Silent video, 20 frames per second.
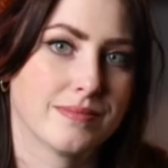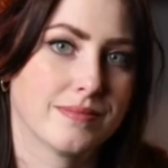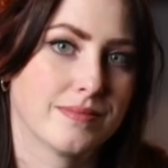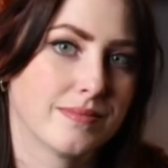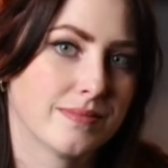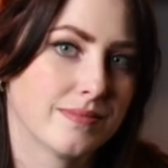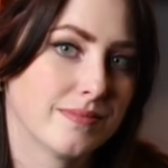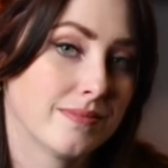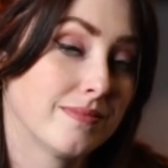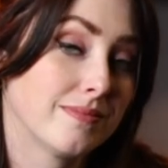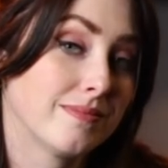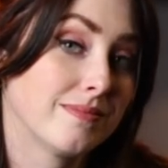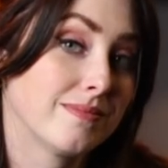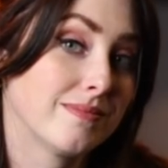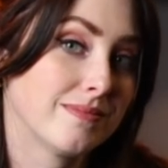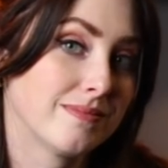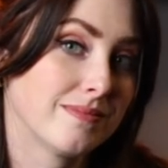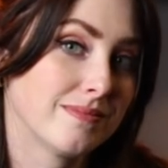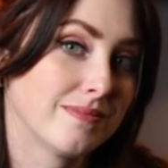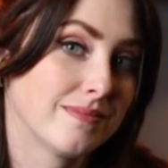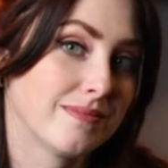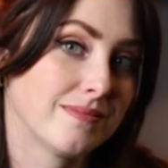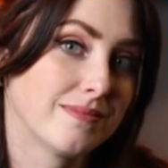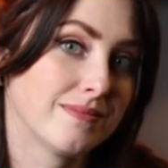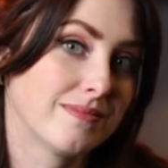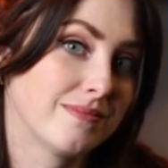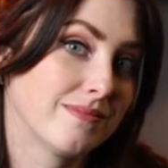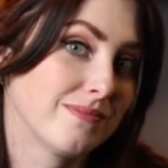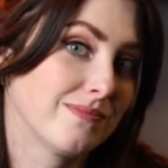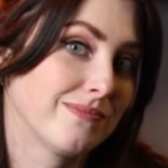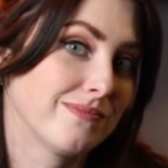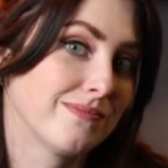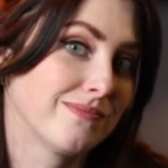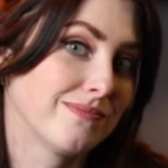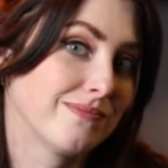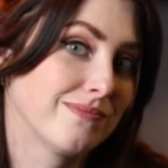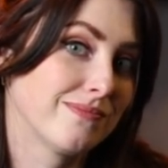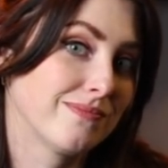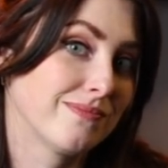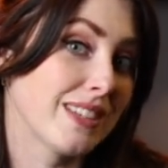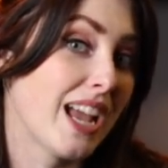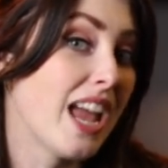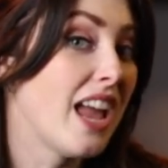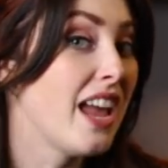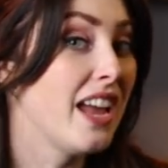[no speech]